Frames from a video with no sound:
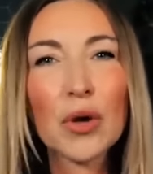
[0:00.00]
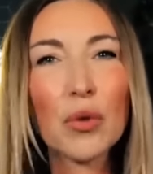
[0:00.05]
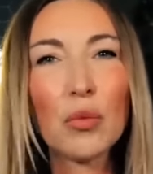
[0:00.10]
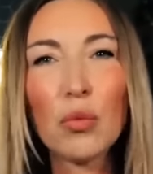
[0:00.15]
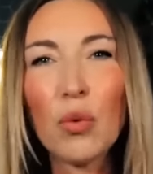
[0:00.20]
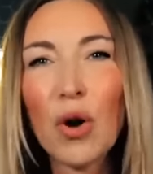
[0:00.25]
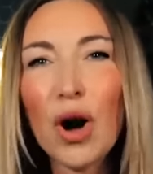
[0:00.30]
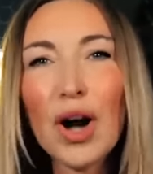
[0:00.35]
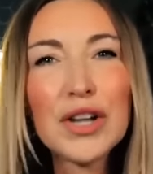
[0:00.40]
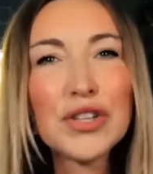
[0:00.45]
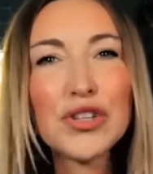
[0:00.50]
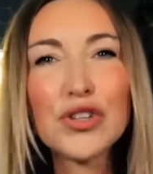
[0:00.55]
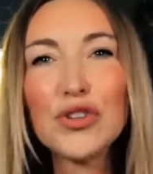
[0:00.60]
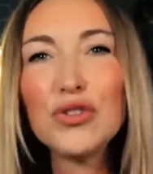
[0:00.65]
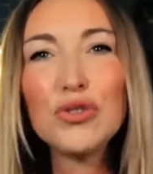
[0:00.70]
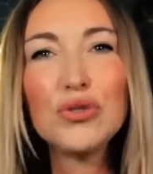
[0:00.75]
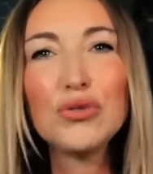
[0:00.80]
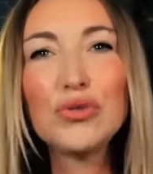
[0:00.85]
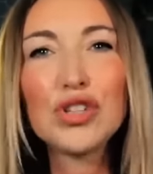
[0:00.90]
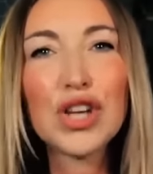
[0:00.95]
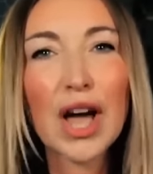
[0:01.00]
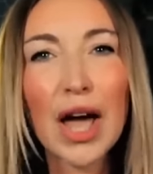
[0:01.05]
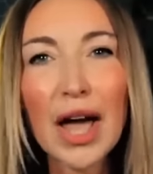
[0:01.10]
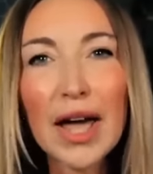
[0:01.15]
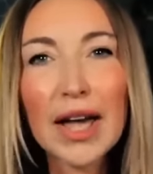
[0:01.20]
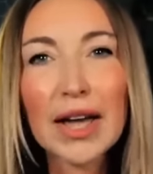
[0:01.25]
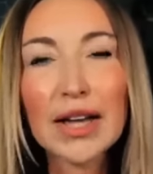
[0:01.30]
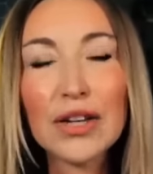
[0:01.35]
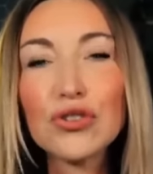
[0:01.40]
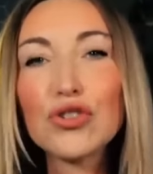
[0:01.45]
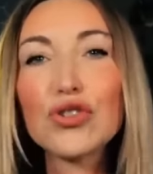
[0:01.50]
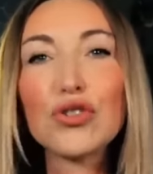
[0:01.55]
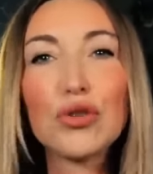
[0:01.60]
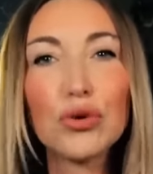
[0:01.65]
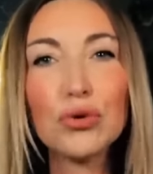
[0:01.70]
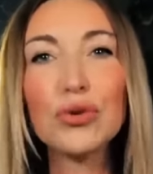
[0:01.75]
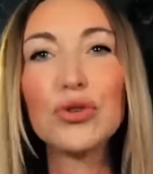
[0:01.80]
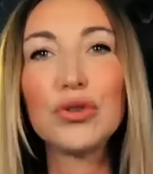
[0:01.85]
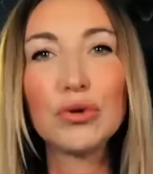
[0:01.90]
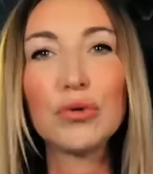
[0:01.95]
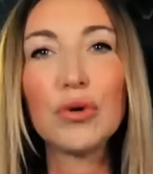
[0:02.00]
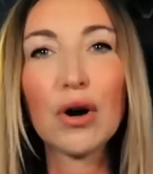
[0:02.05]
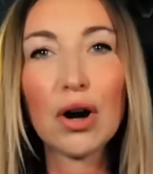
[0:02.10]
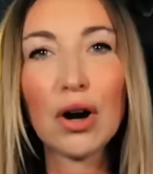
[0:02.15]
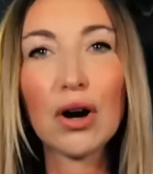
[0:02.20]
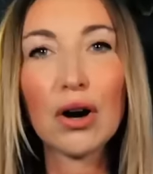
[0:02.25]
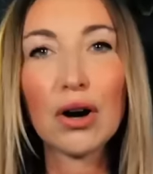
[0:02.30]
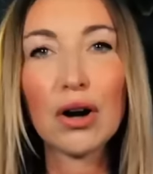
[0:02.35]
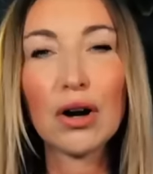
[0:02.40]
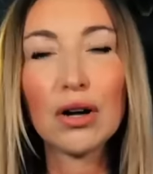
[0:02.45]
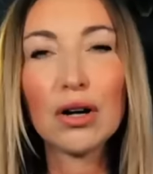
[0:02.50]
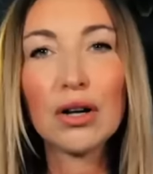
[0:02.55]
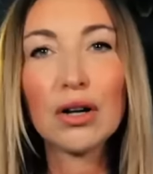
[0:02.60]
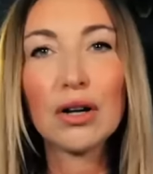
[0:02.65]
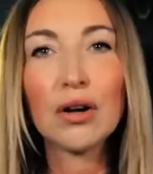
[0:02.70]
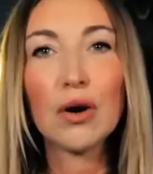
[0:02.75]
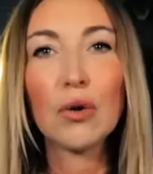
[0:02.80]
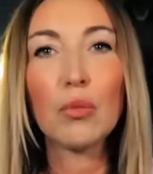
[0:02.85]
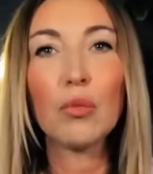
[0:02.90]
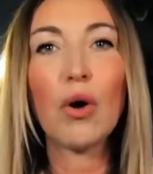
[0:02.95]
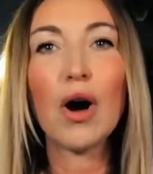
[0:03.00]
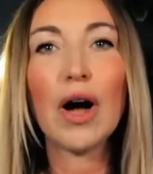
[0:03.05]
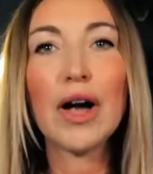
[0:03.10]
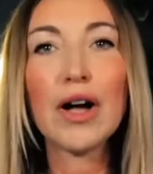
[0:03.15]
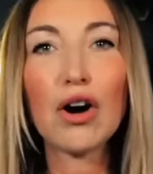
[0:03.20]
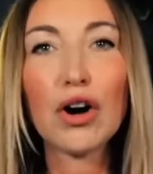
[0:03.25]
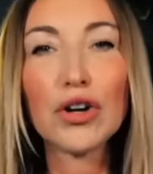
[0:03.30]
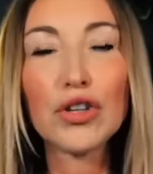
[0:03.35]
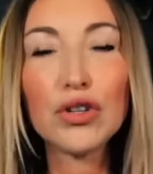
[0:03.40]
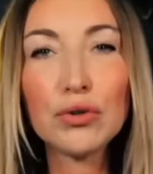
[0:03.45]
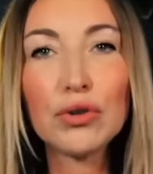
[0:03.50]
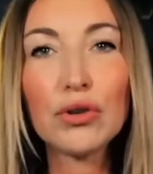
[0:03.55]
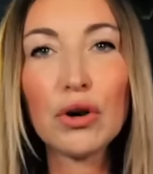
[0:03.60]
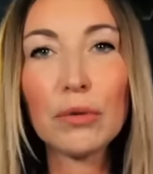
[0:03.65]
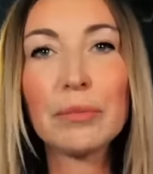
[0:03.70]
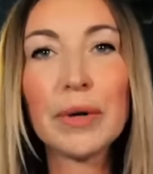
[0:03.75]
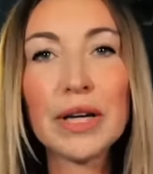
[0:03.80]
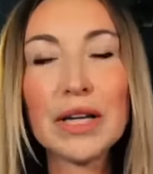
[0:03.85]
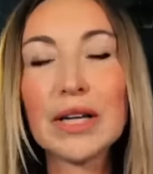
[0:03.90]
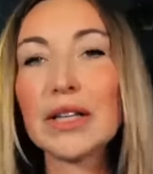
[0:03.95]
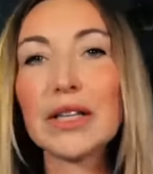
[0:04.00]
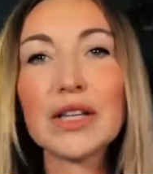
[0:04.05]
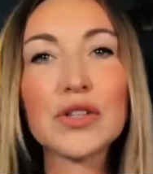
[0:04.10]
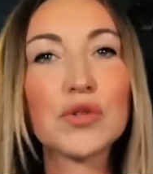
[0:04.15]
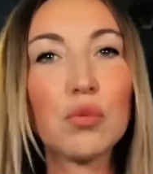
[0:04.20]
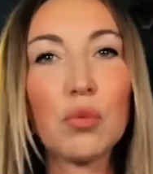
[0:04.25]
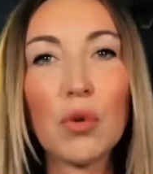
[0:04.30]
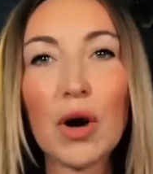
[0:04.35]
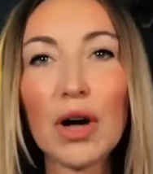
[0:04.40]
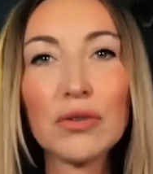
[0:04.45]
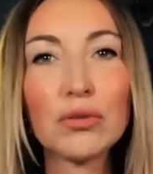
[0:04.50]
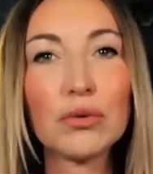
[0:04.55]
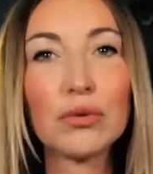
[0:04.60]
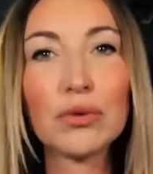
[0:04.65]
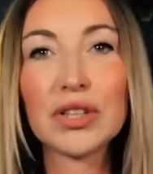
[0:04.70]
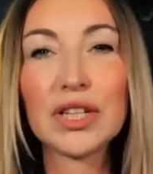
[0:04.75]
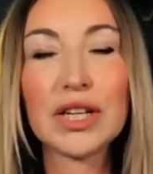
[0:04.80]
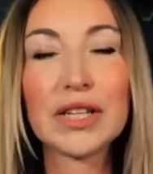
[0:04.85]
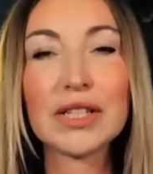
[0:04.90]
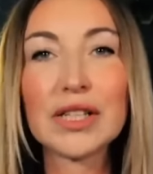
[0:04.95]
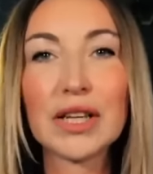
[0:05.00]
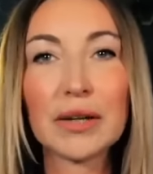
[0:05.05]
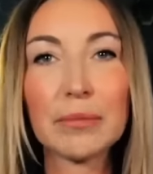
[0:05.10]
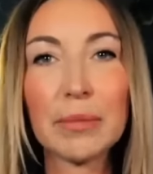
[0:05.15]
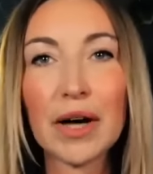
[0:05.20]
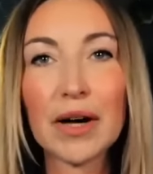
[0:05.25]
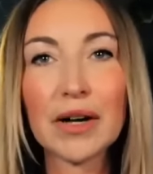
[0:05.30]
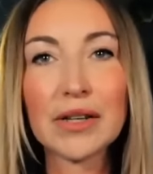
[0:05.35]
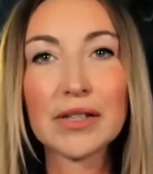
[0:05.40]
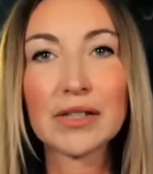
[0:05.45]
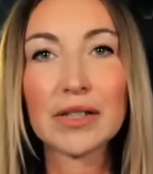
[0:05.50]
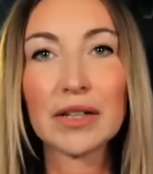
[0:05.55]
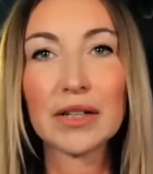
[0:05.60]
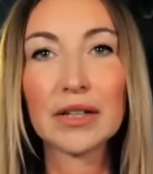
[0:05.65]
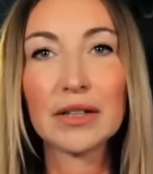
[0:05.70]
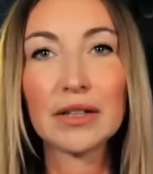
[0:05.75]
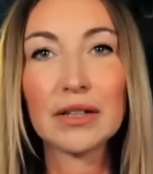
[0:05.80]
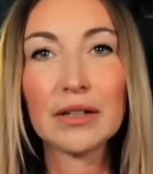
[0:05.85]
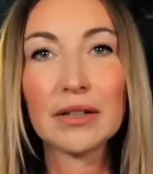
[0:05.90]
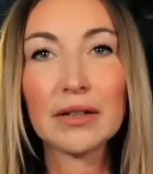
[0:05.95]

Why do you change who you are? Why are you not being this one authentic person?